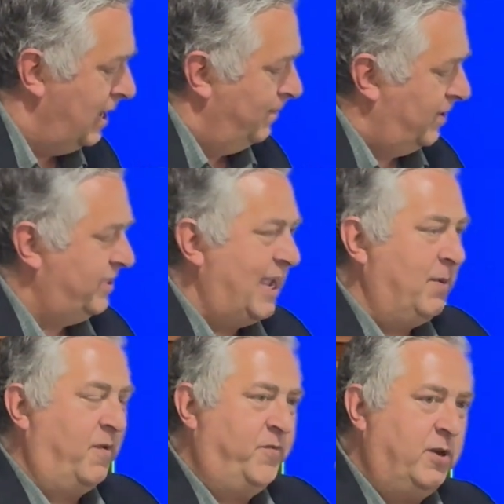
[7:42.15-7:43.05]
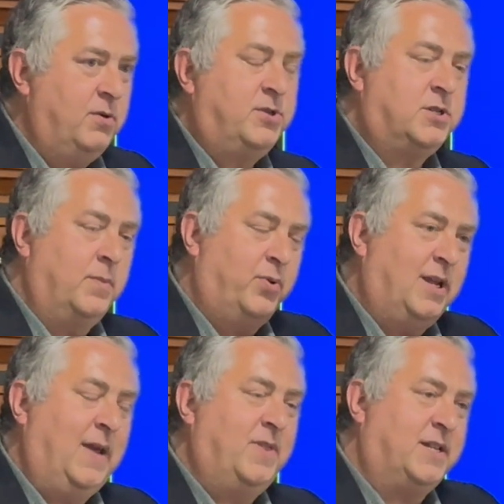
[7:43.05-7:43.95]
But they refused to
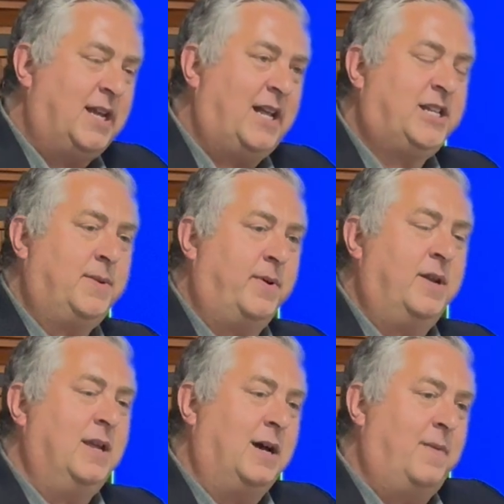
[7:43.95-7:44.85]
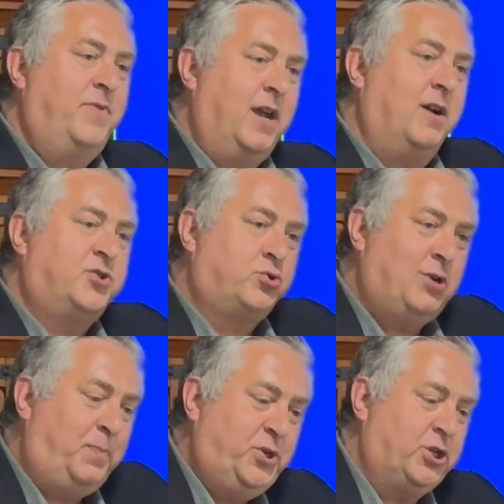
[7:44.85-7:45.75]
believe the testimony of their
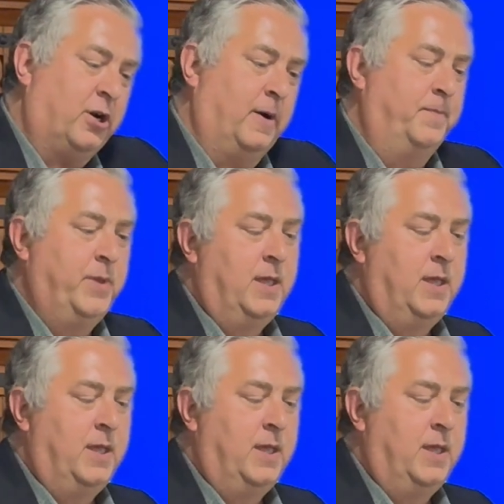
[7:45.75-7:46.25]
scripture.